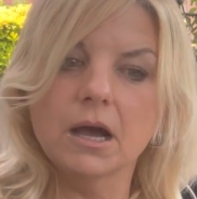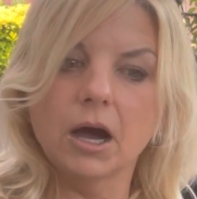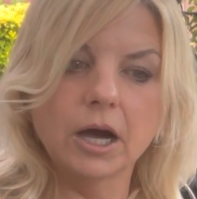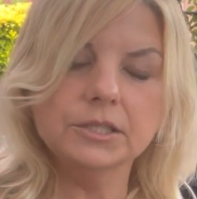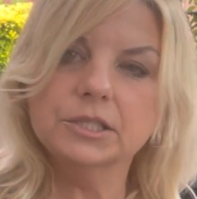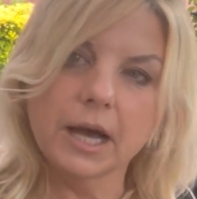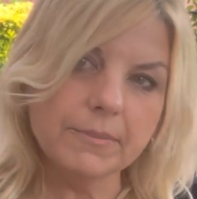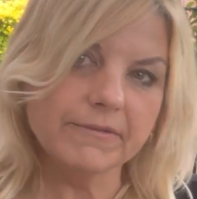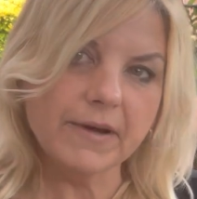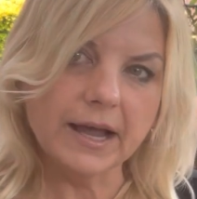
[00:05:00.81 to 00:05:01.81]
on
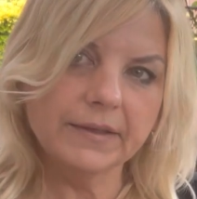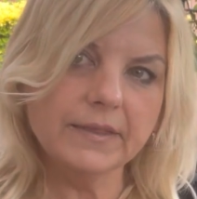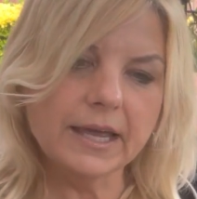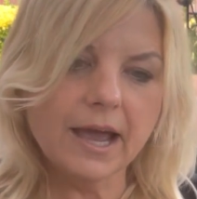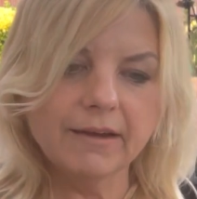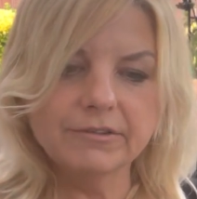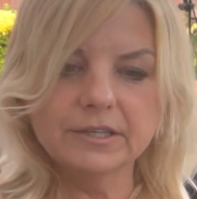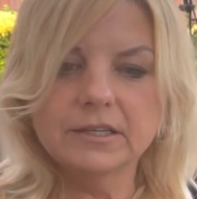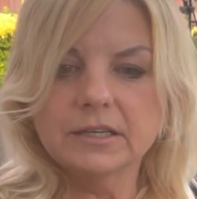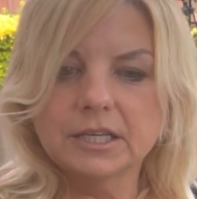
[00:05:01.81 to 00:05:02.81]
Shopify, they have
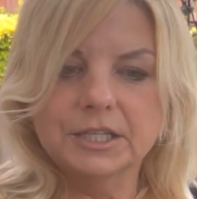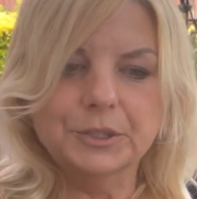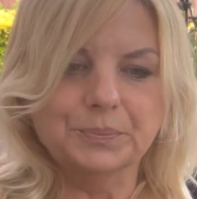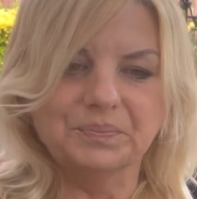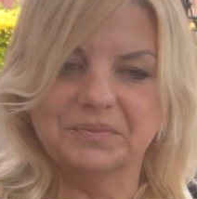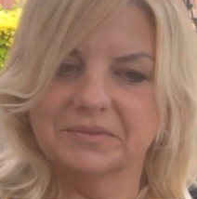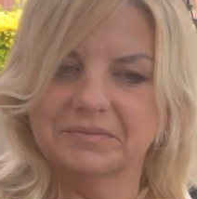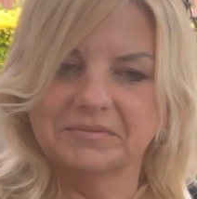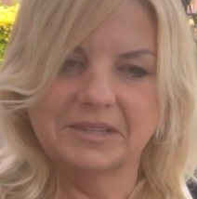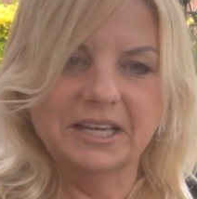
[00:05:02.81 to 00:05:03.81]

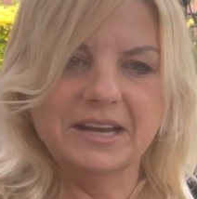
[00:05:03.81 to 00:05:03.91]
an